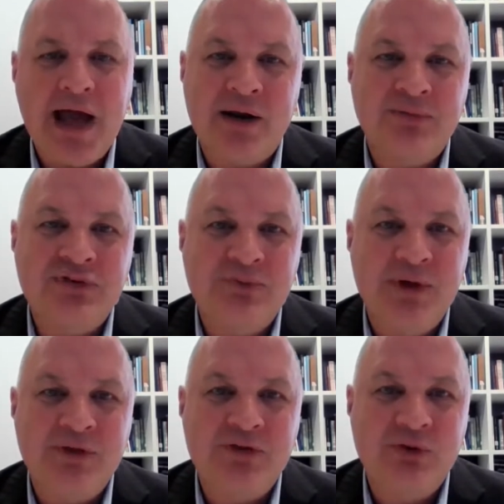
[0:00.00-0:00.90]
Adam
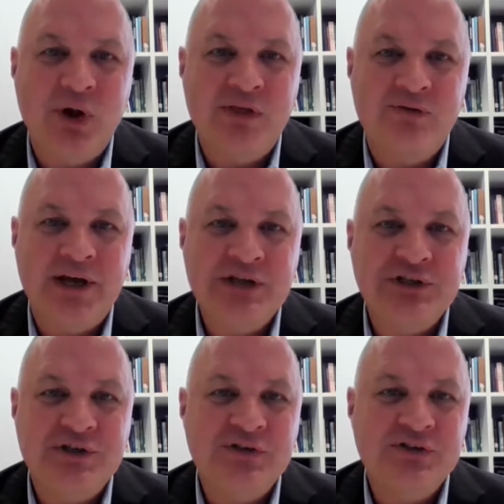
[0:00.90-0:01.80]
Smith's The Wealth of
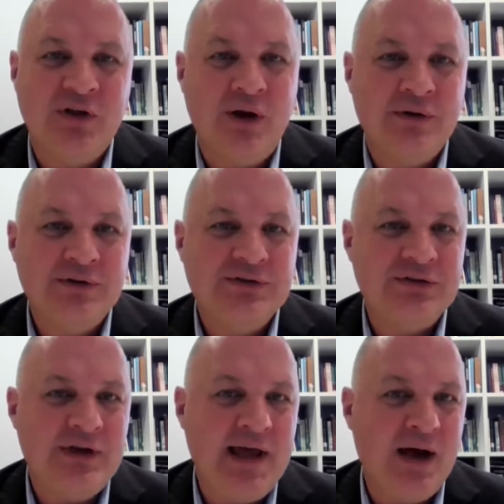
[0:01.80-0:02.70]
Nations, although
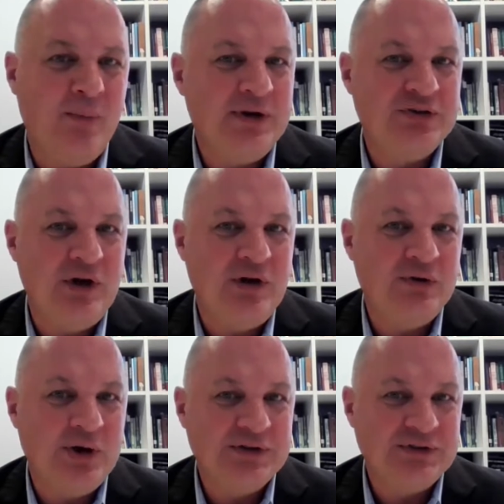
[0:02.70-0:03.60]
it's now best
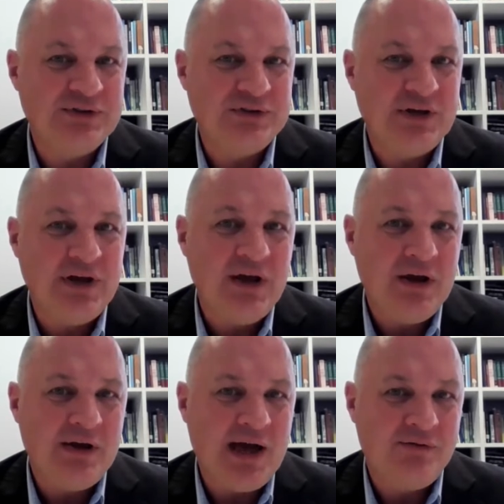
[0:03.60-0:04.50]
known to us
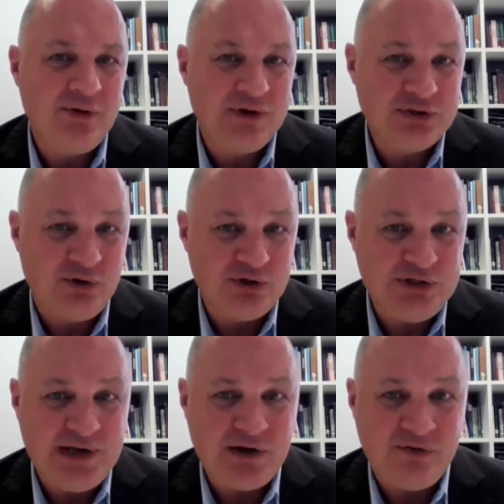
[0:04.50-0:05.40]
for its
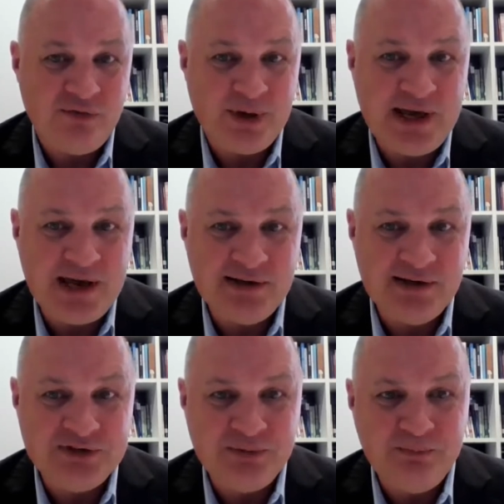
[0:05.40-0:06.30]
critique of
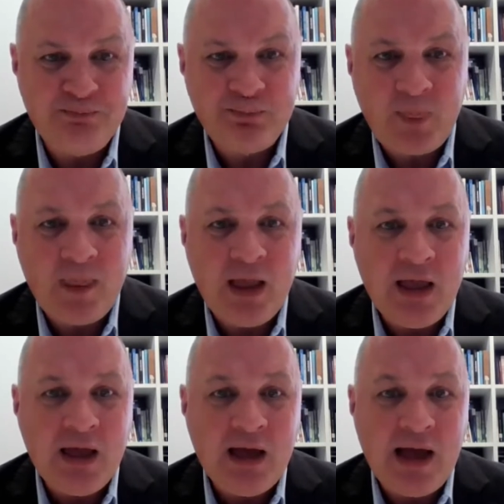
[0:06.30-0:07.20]
mercantilism,
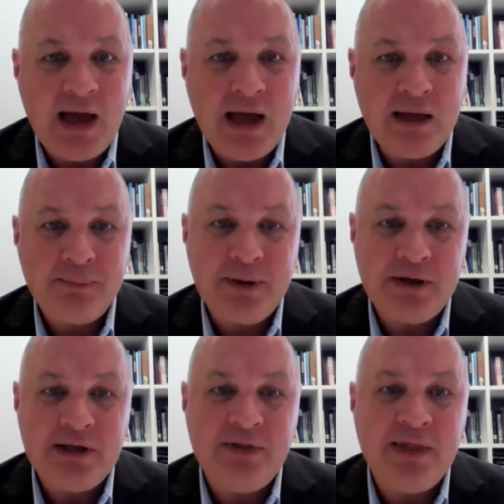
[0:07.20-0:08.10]

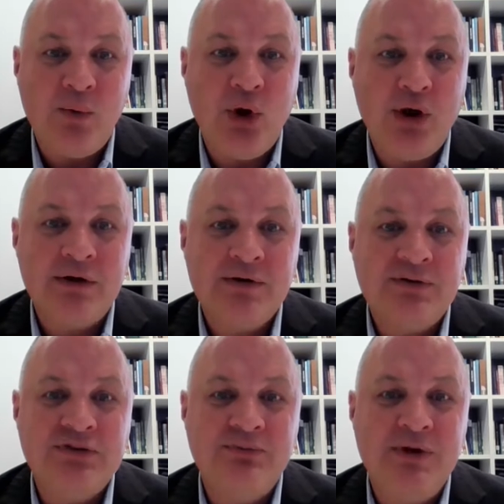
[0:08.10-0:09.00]
but in that
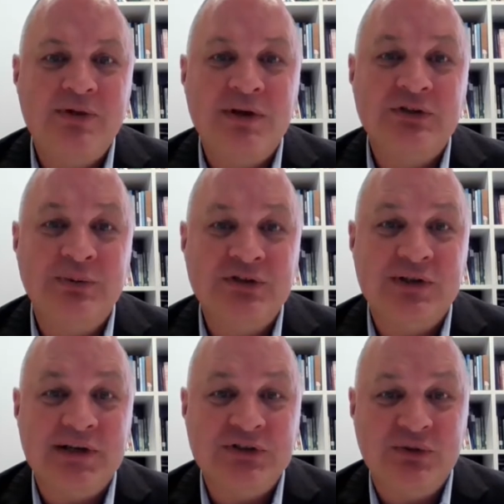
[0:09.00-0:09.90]
work, Smith
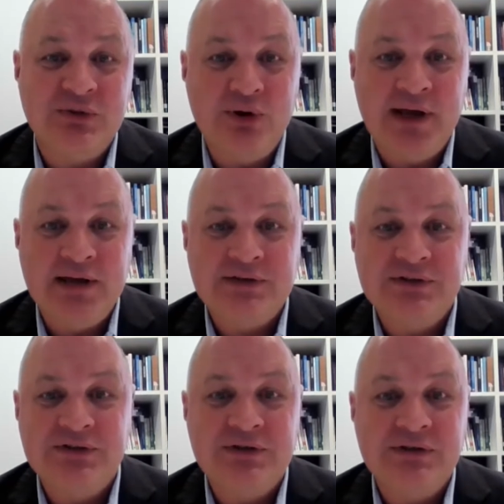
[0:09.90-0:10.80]
explicitly
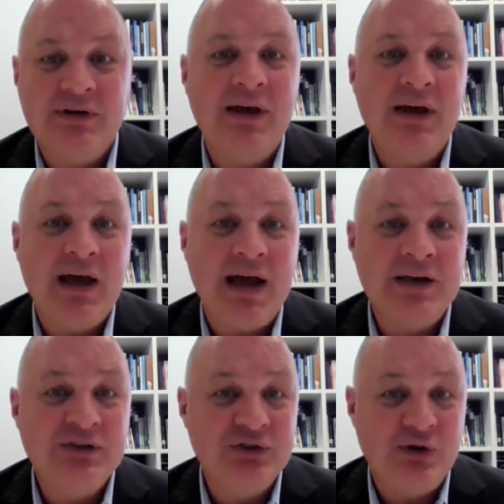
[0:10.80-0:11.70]
subordinates
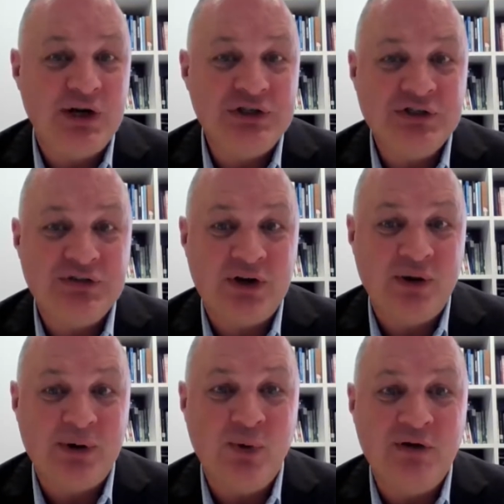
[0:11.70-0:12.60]
considerations of
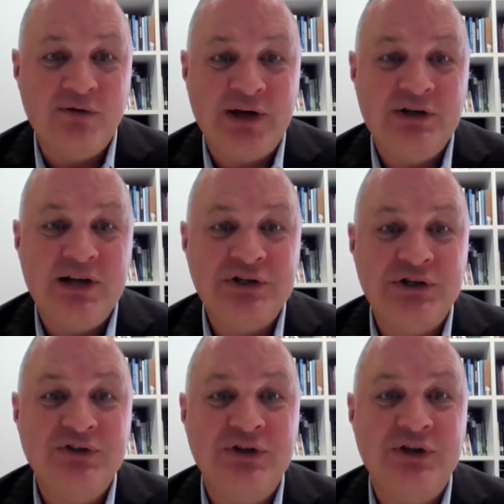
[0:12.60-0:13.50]
economic welfare to national